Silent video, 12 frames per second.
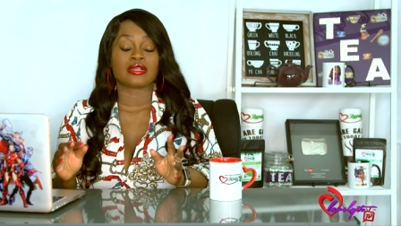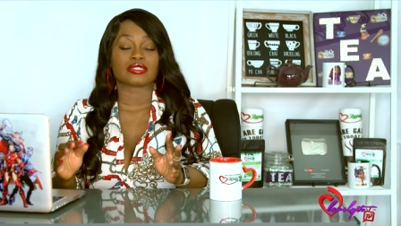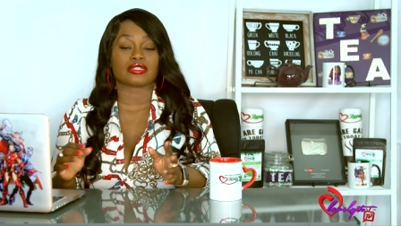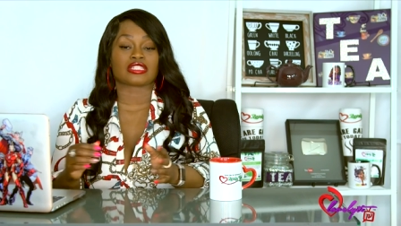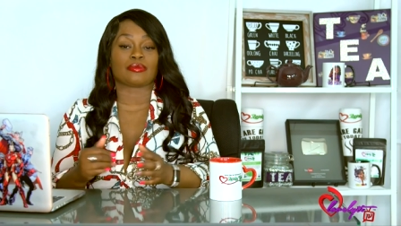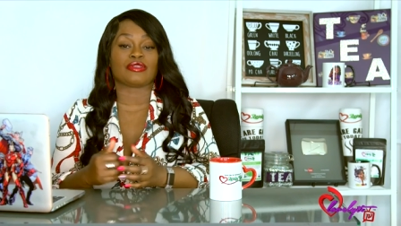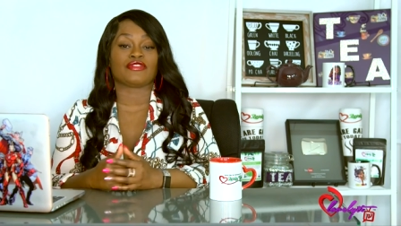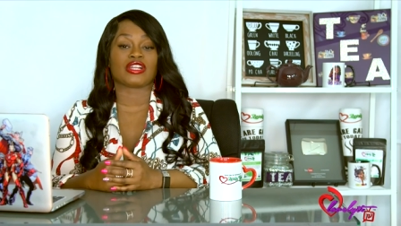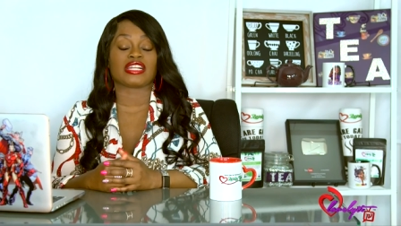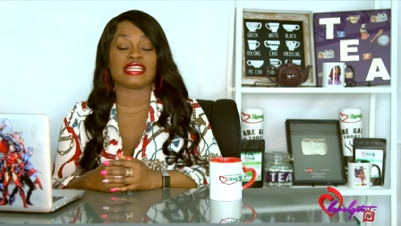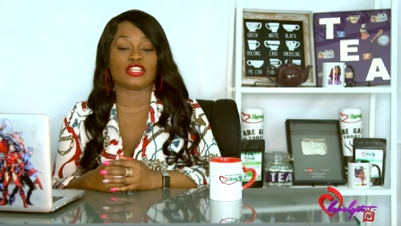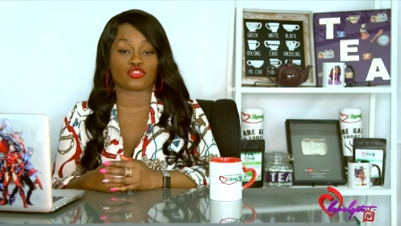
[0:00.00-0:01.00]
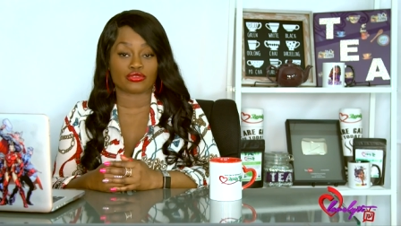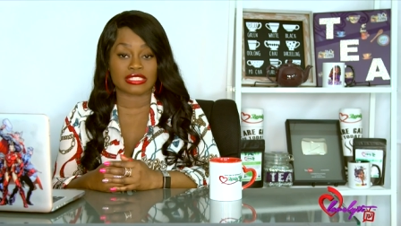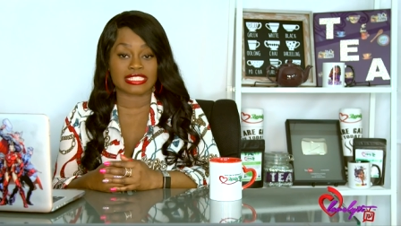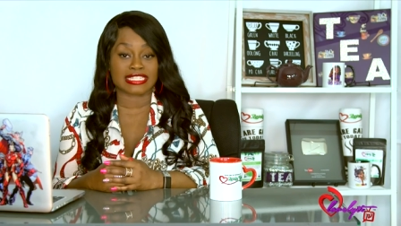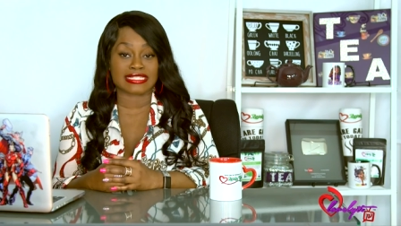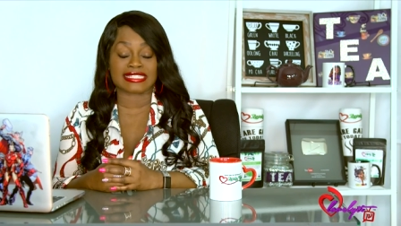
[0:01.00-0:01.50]
So it's going to be very
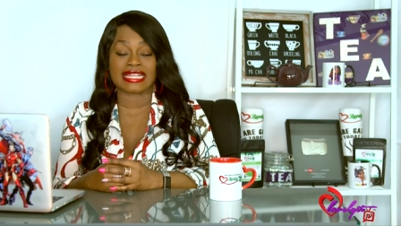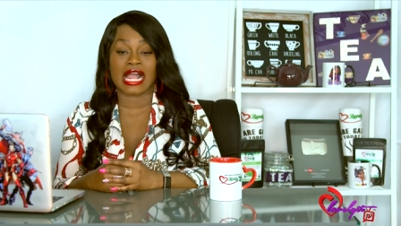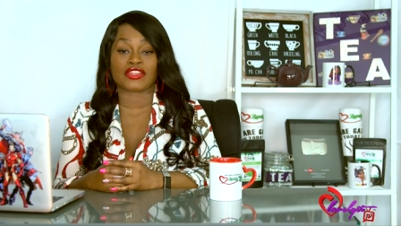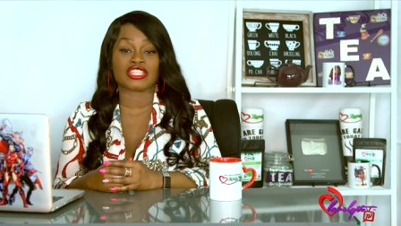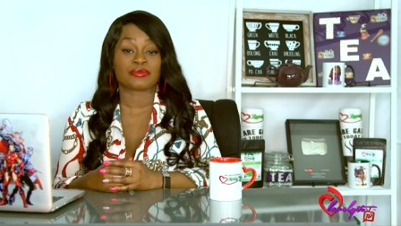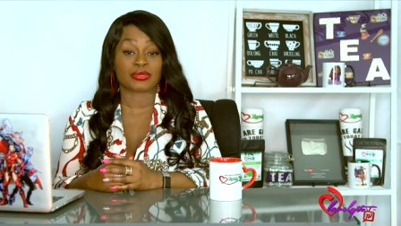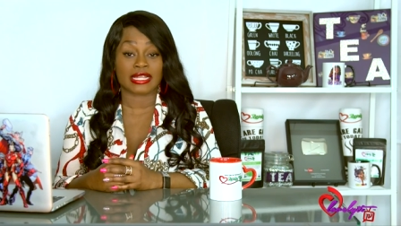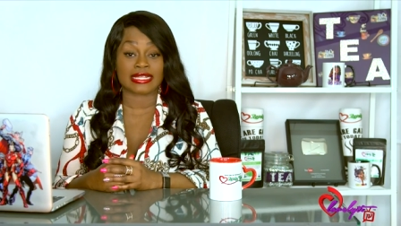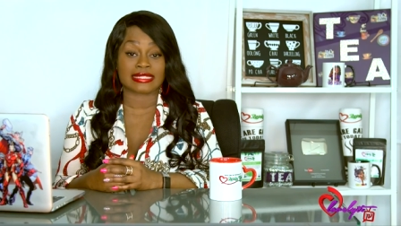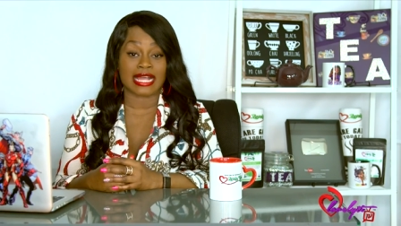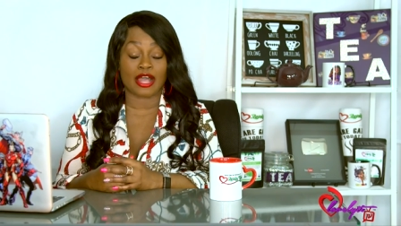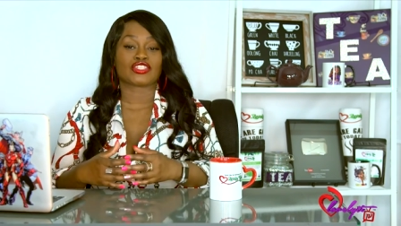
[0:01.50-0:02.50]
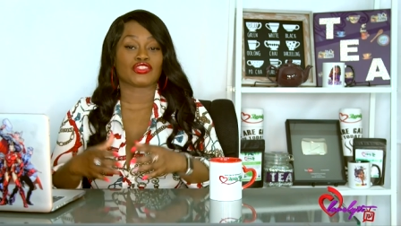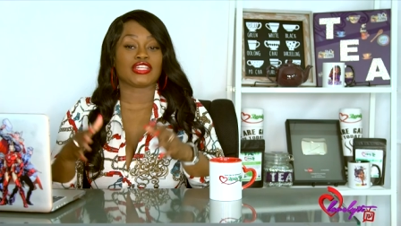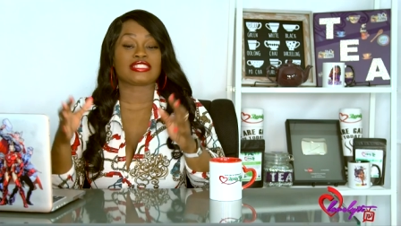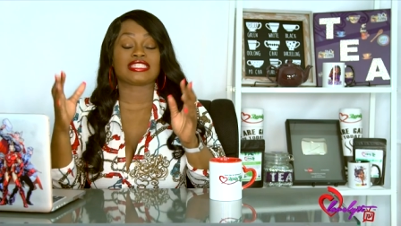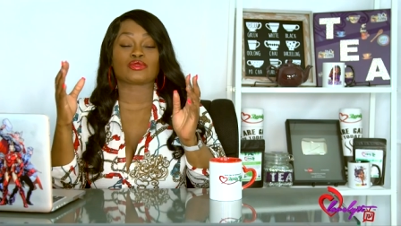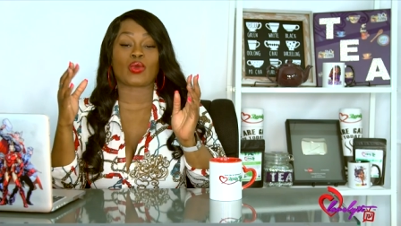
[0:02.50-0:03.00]
interesting to see how this plays out. So
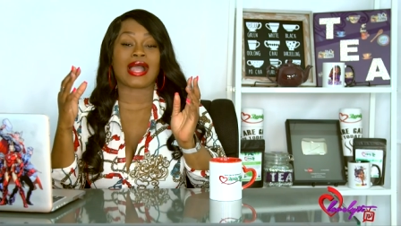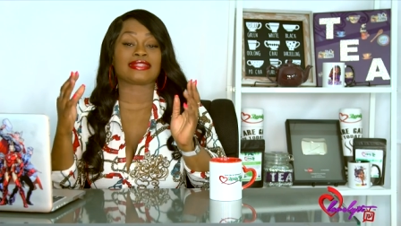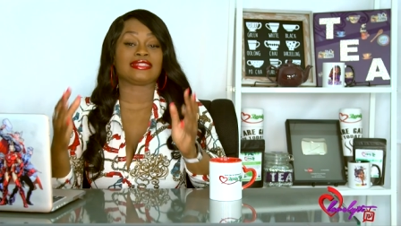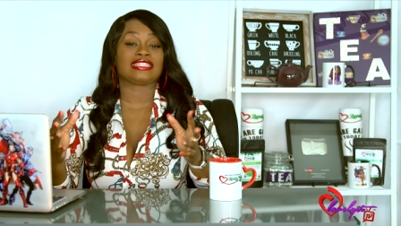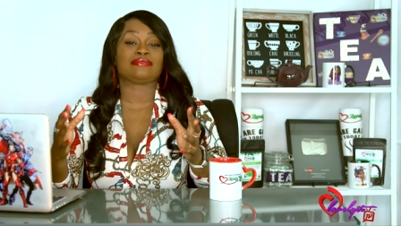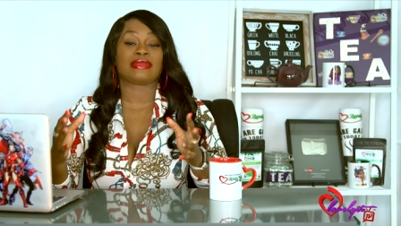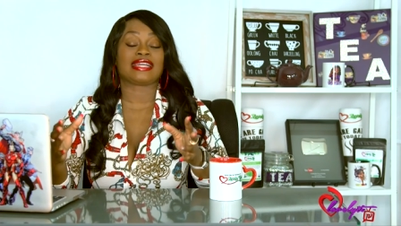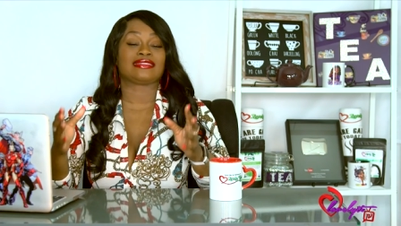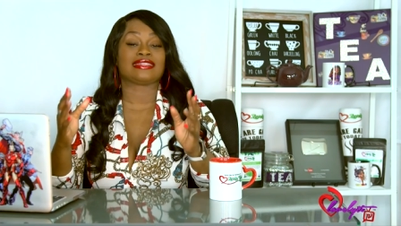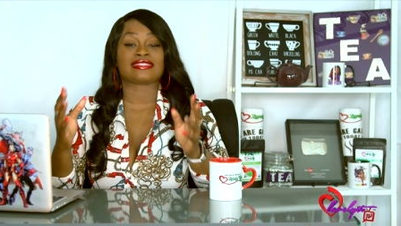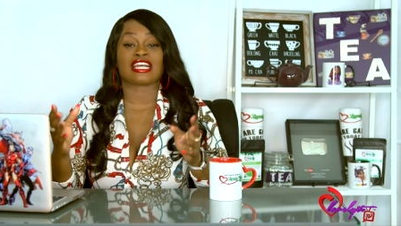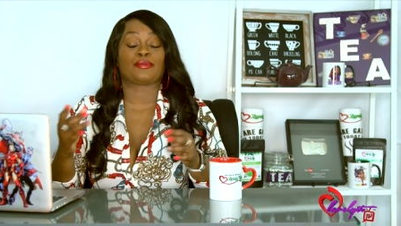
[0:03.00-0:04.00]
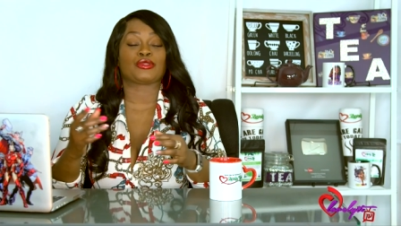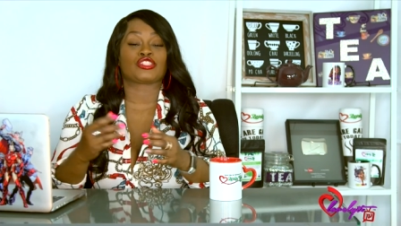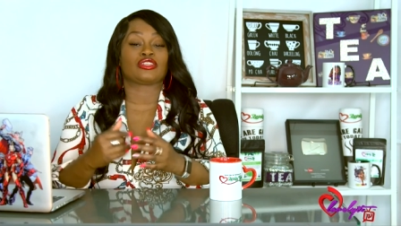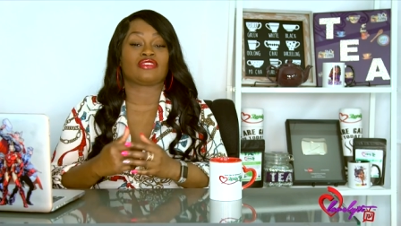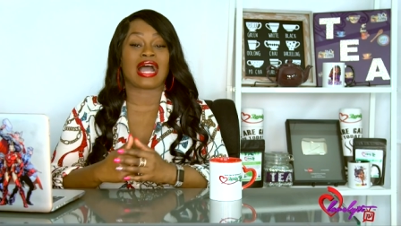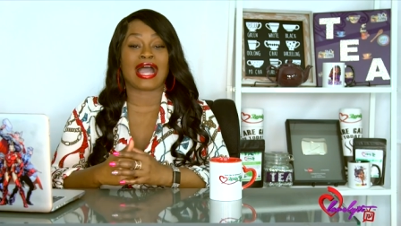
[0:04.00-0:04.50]
this is why Diddy made this
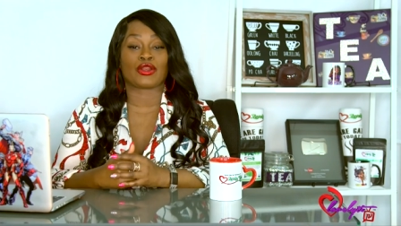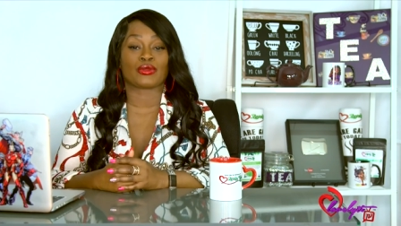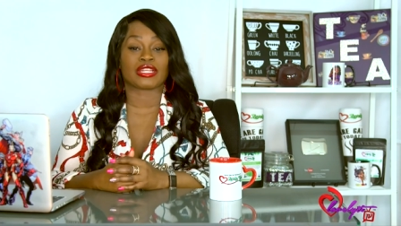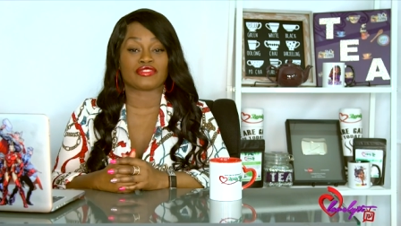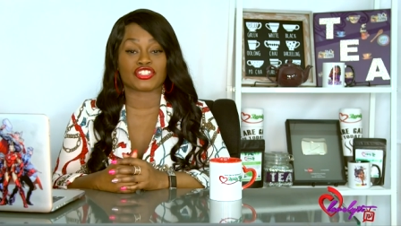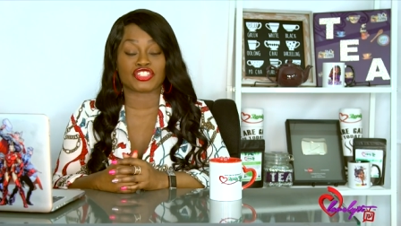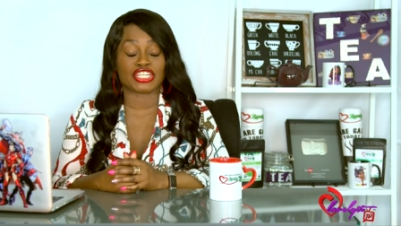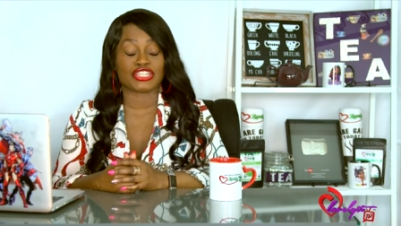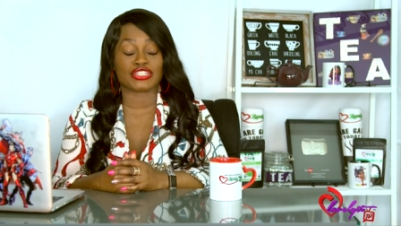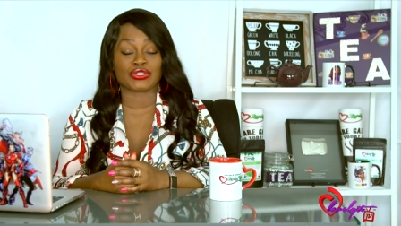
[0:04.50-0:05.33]
episode of I Don't Give a Shit